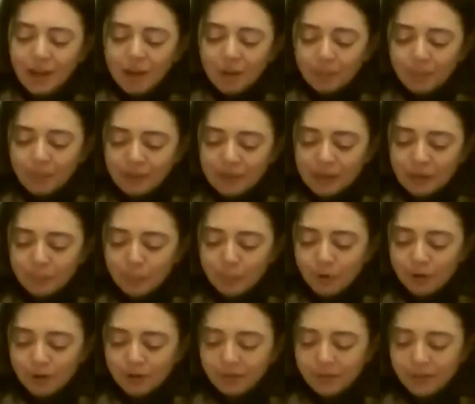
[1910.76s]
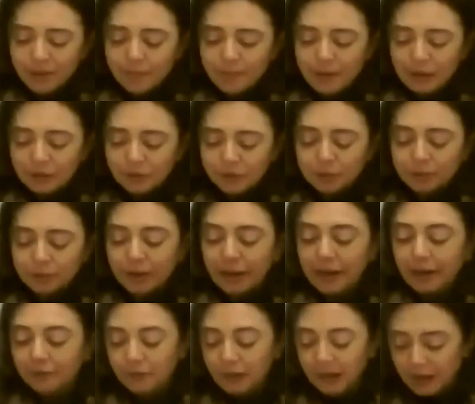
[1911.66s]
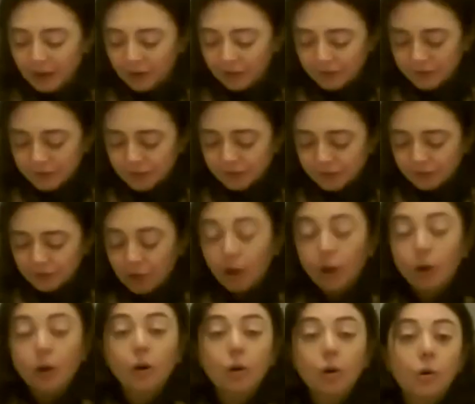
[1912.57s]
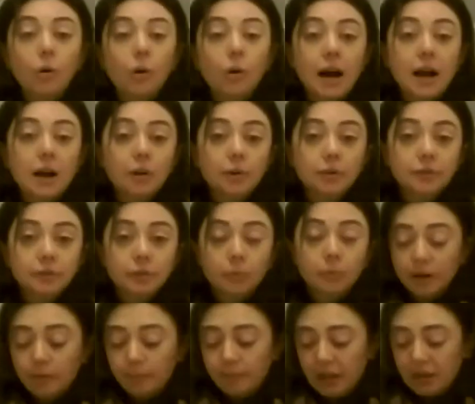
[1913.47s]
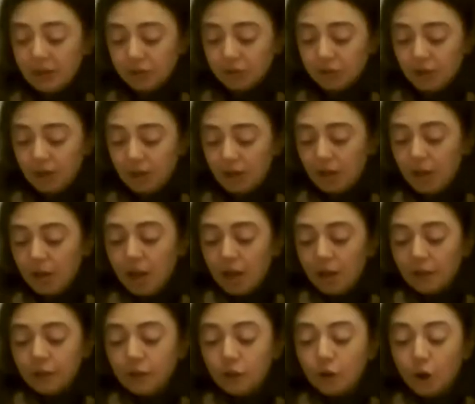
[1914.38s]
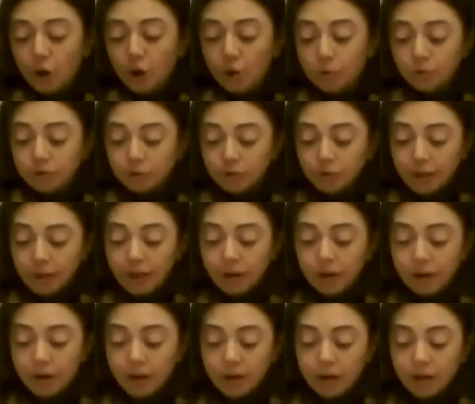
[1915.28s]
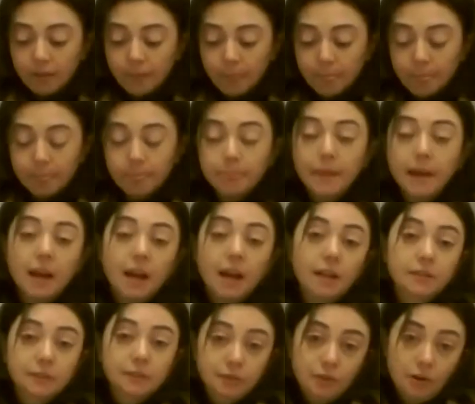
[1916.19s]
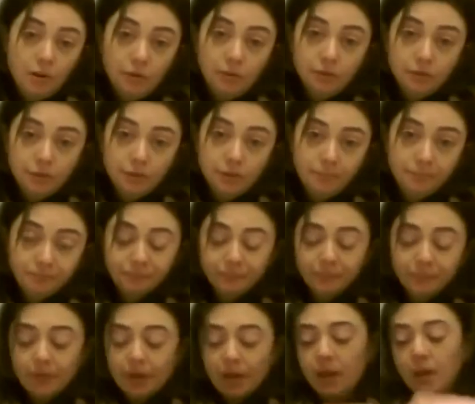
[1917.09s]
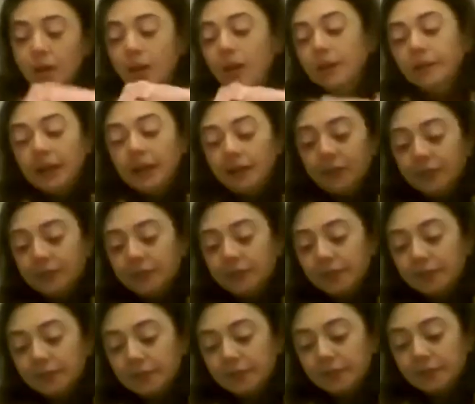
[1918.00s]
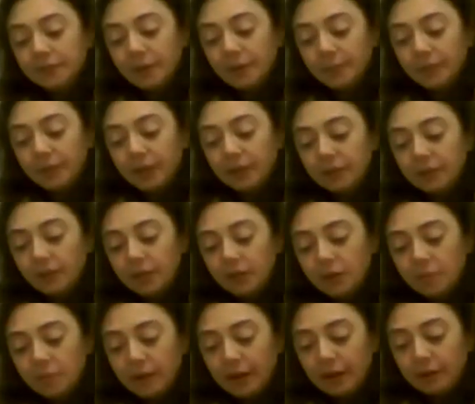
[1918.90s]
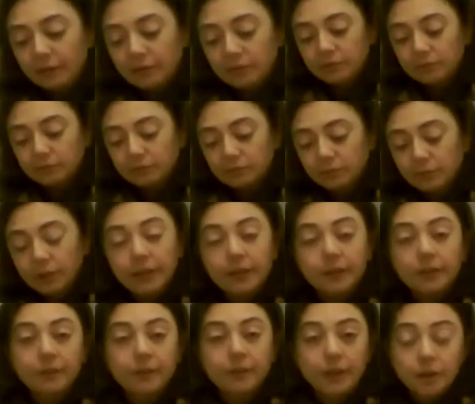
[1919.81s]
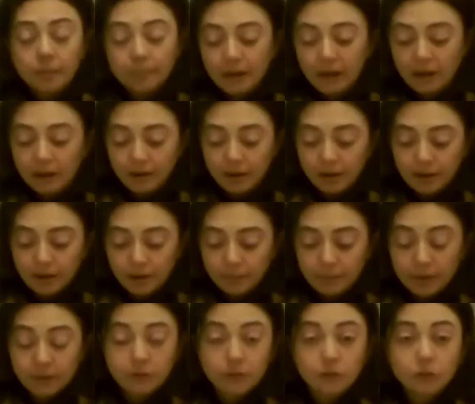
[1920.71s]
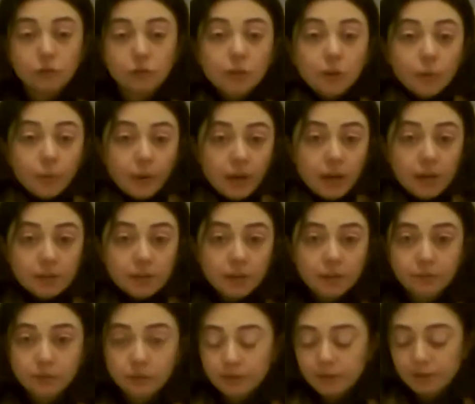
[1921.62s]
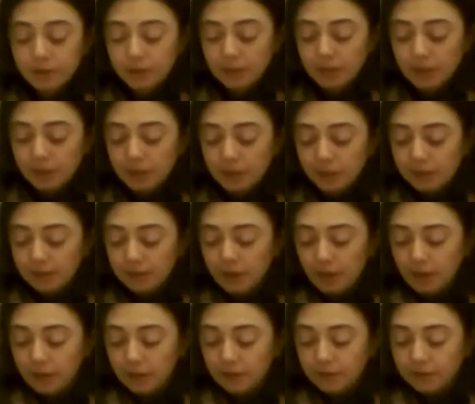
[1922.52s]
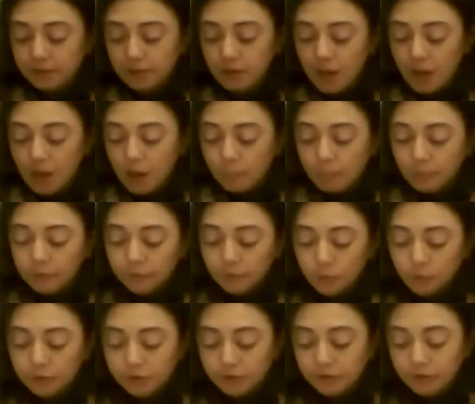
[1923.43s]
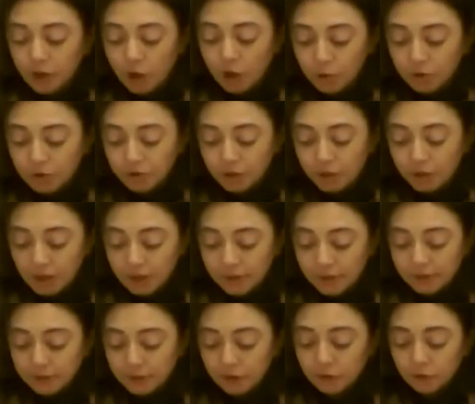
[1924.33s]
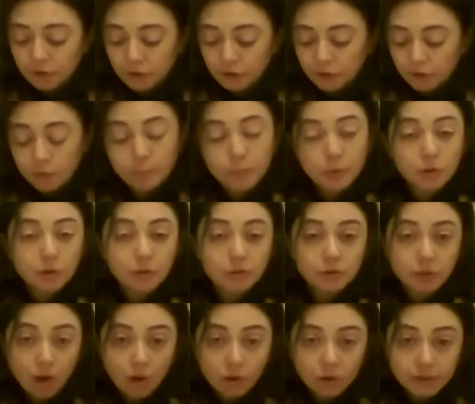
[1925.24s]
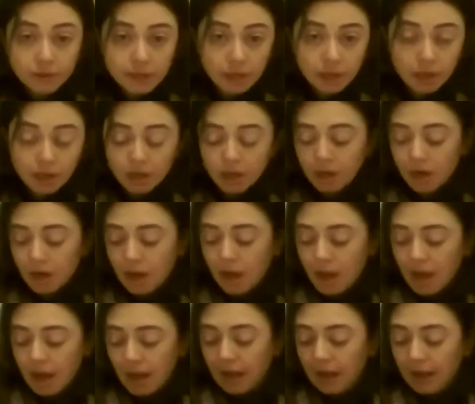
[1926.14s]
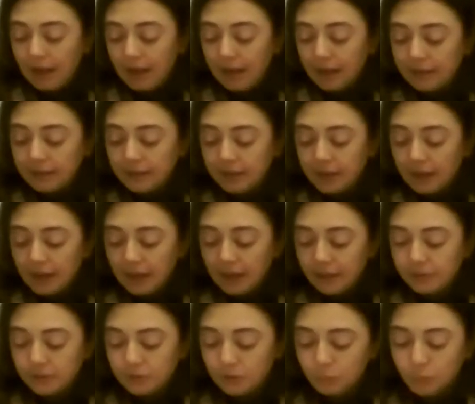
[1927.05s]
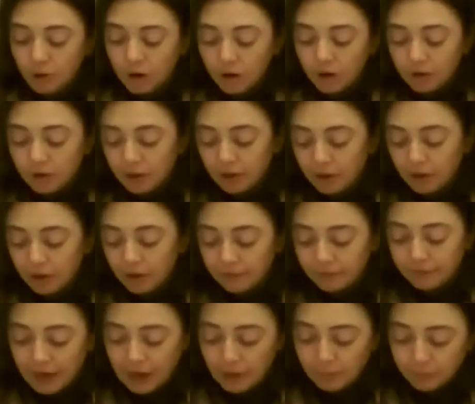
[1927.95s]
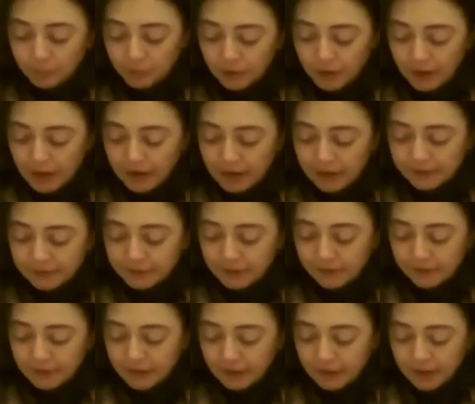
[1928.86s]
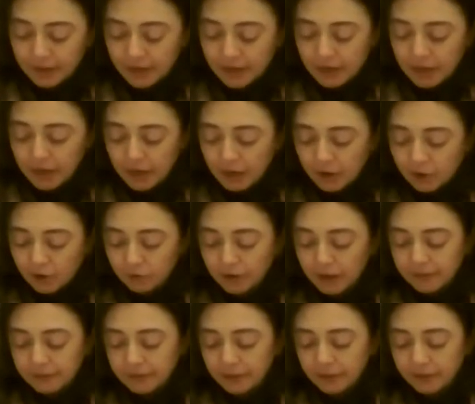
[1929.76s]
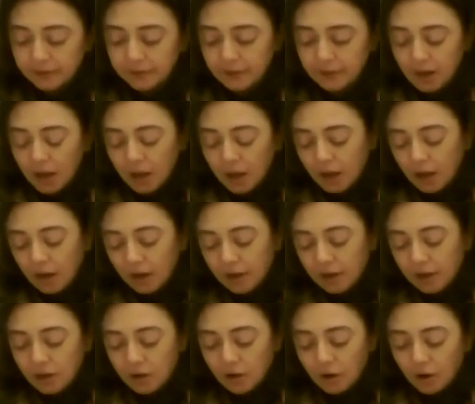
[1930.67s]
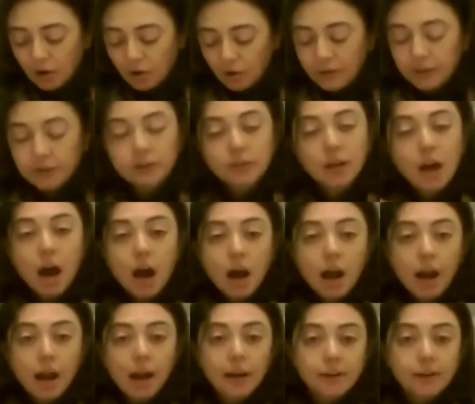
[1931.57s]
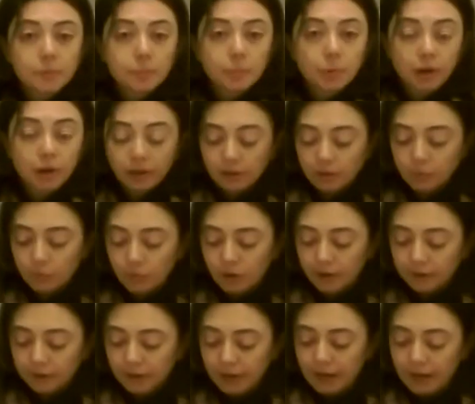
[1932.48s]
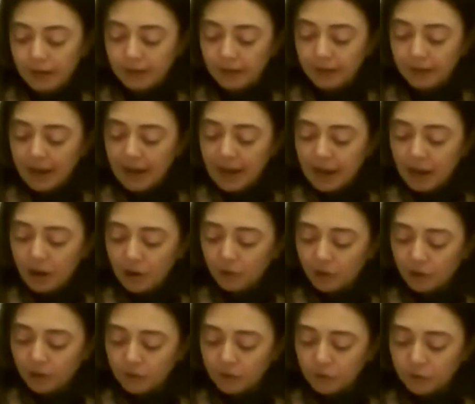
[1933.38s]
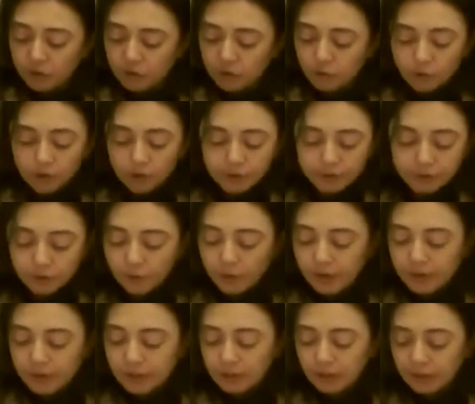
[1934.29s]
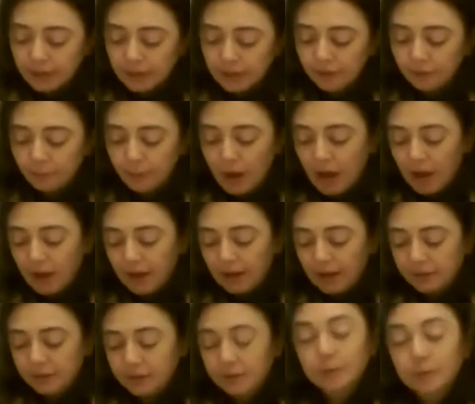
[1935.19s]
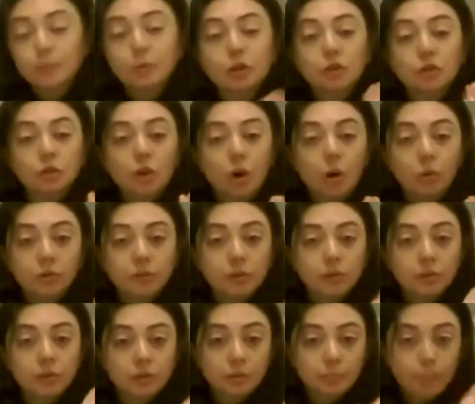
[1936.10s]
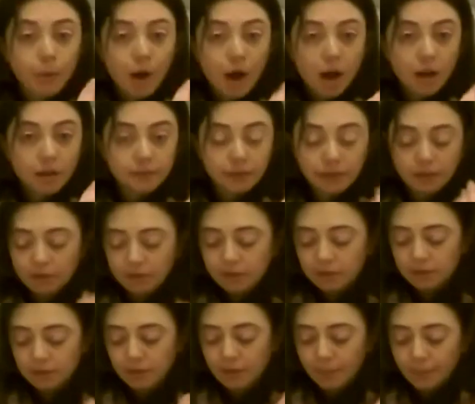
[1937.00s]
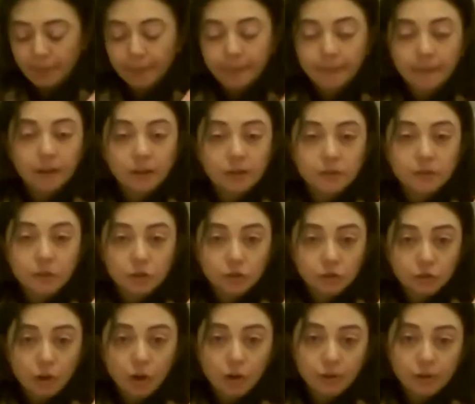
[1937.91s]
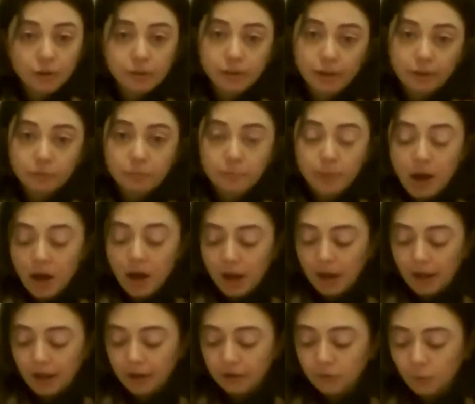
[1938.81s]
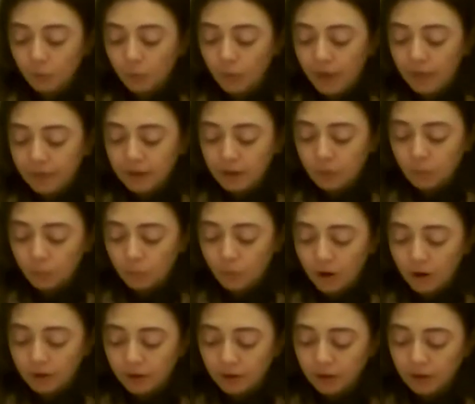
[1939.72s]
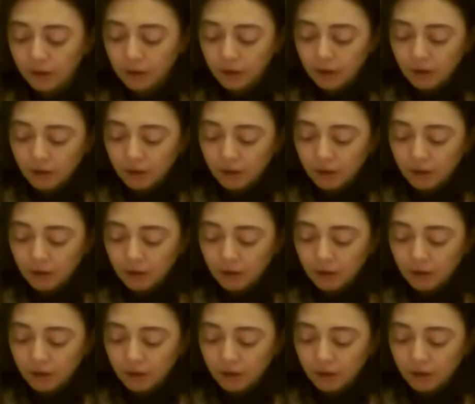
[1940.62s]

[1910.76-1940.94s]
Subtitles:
But the important thing about trade routes, I also want to mention the coastal area, they had salt. Now, this isn't something that you might really think about, again, because it's so easy for us to get these things. But of course, the ocean is super salty. And as the water evaporates in the heat, or as it's, the tide is bringing the water in and out on the shore, it's going to leave behind some salt deposits, because the salt is left behind when the water